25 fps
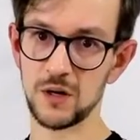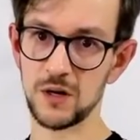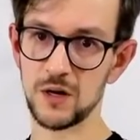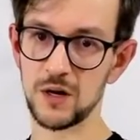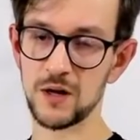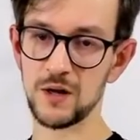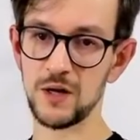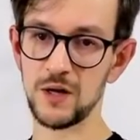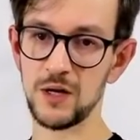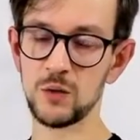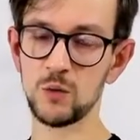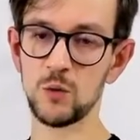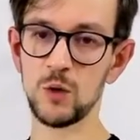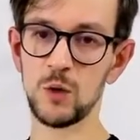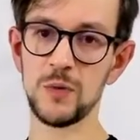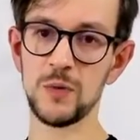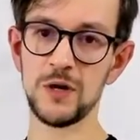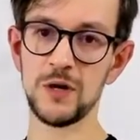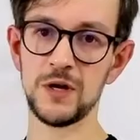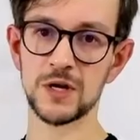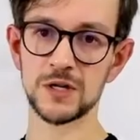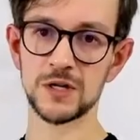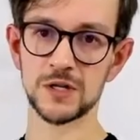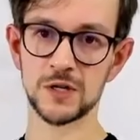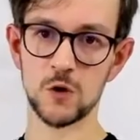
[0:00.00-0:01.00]
And it will be
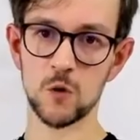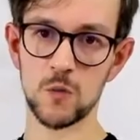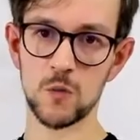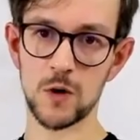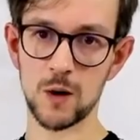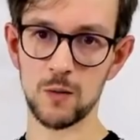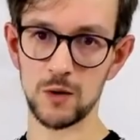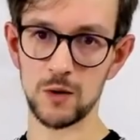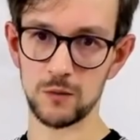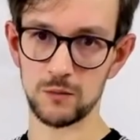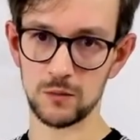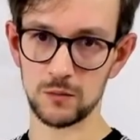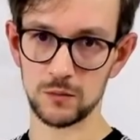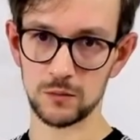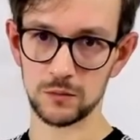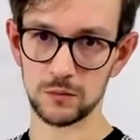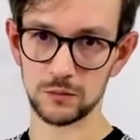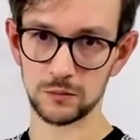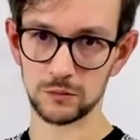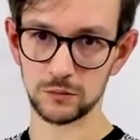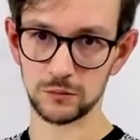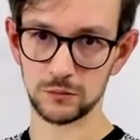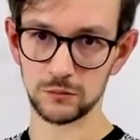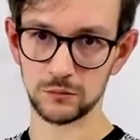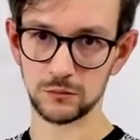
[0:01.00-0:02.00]
yes-no problem.
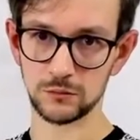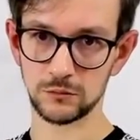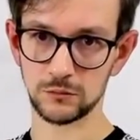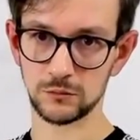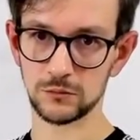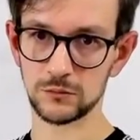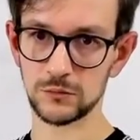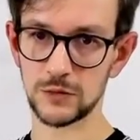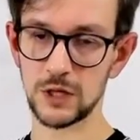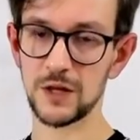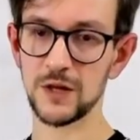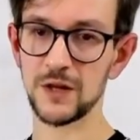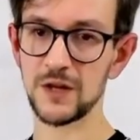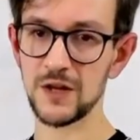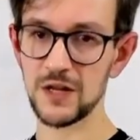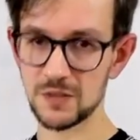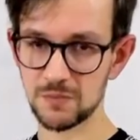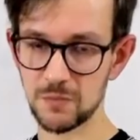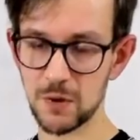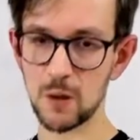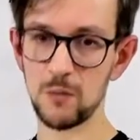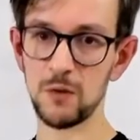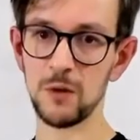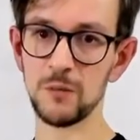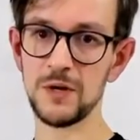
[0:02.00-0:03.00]
And this
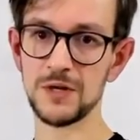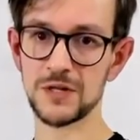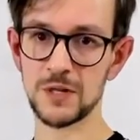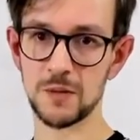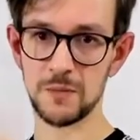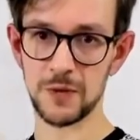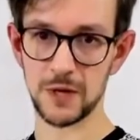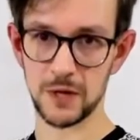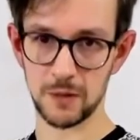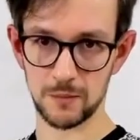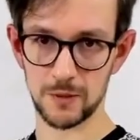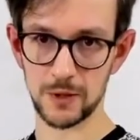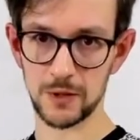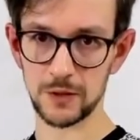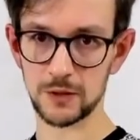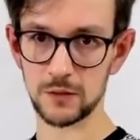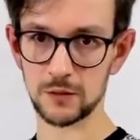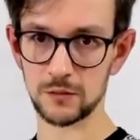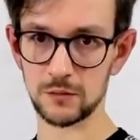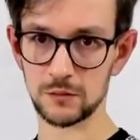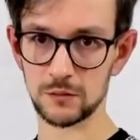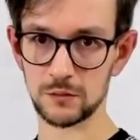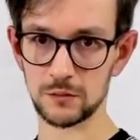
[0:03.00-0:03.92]
problem isn't P-complete.